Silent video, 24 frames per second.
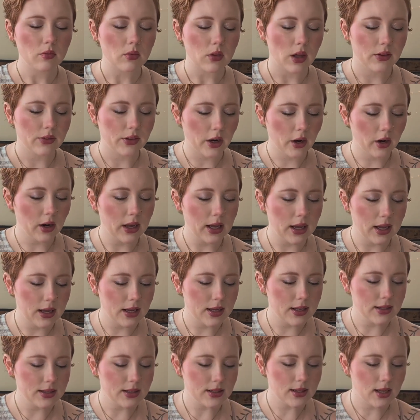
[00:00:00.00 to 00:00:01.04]
There
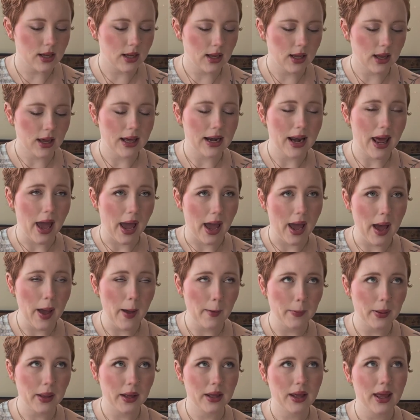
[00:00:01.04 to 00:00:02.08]
is an
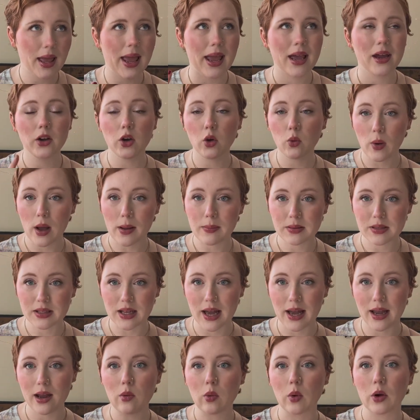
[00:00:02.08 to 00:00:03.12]
app and a
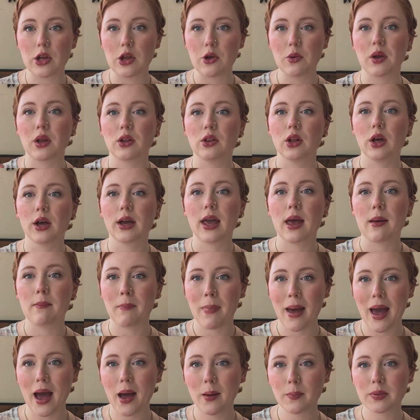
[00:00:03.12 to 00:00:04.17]
website where you can look at
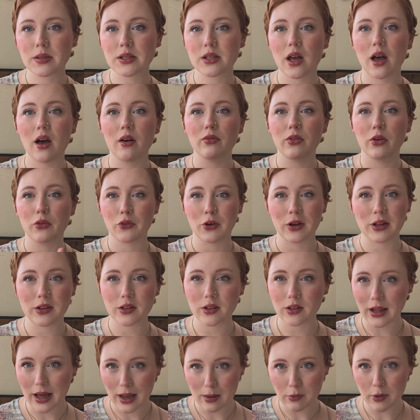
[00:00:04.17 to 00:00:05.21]
maps of the free little
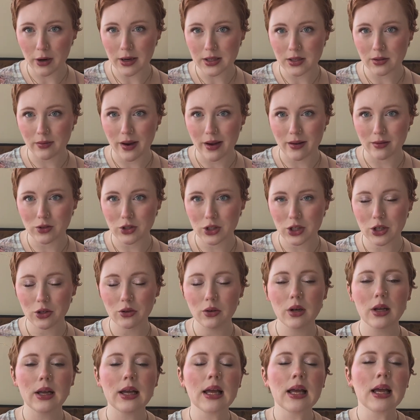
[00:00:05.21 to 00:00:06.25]
libraries around you.
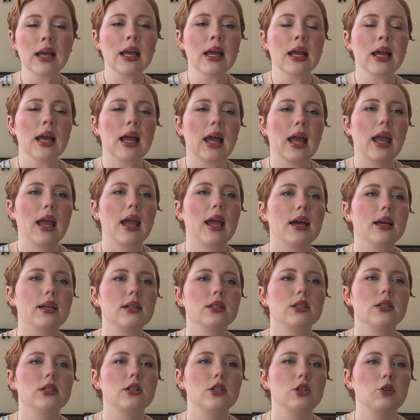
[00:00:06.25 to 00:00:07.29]

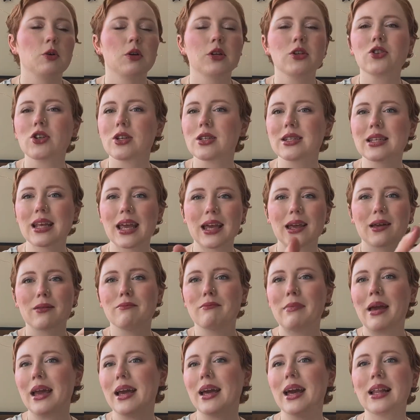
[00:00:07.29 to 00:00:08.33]
And you can just like
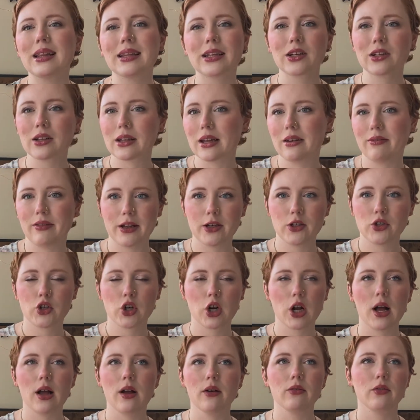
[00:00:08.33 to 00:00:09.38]
make a little adventure
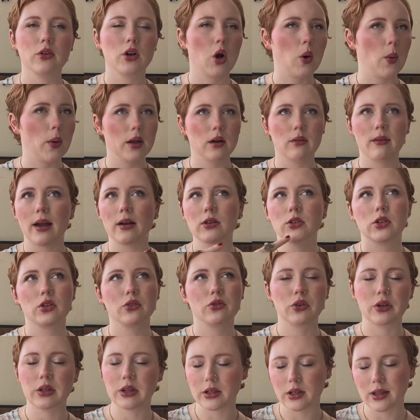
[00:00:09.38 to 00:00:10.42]
of going around to the
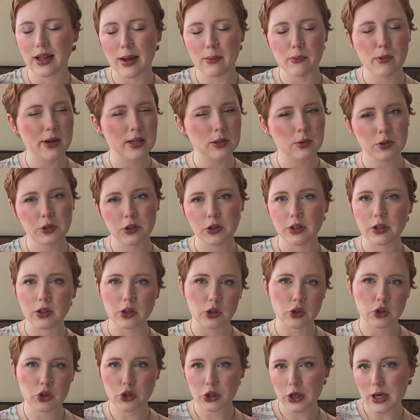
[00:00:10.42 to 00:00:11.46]
free little libraries with your little
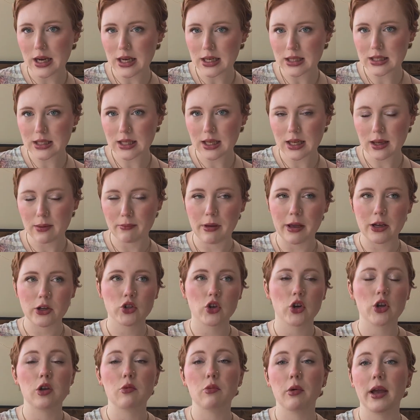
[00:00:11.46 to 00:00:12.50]
treat. Make
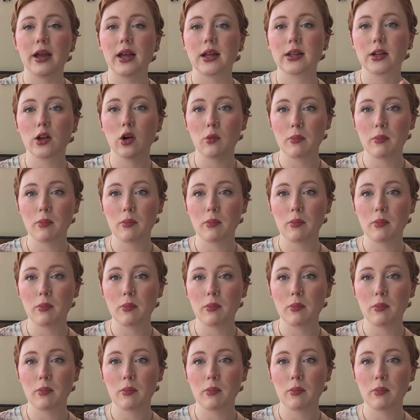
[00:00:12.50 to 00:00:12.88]
sure you bring a little